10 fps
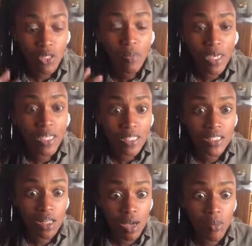Your body needs
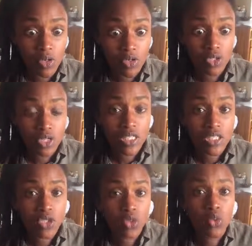a lot more
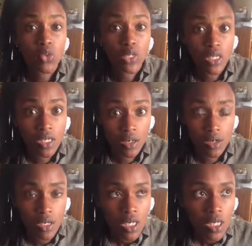nutrients to heal.